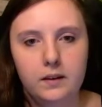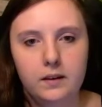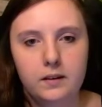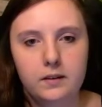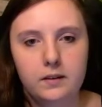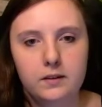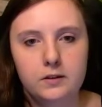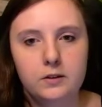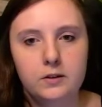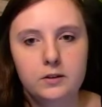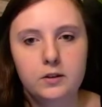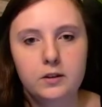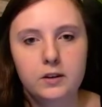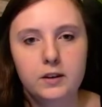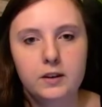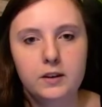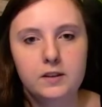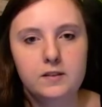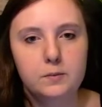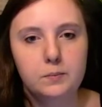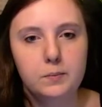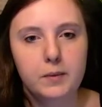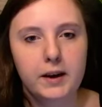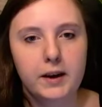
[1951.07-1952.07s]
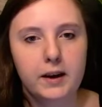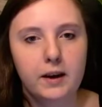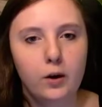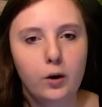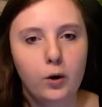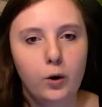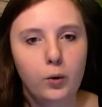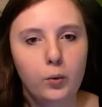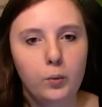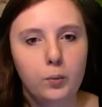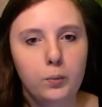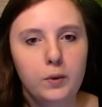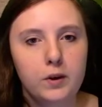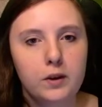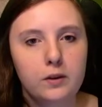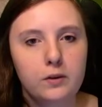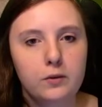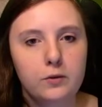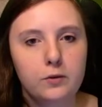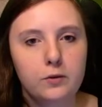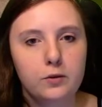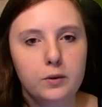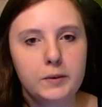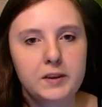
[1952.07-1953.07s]
So Dirk is back home
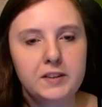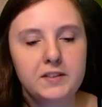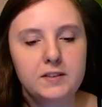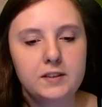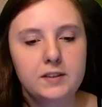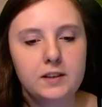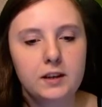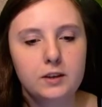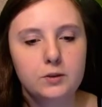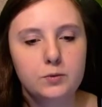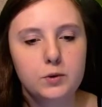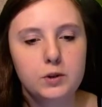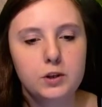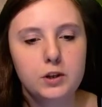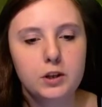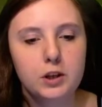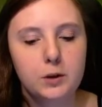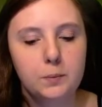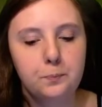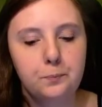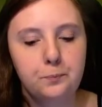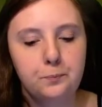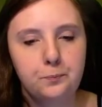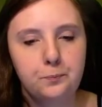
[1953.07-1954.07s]
from his day at work.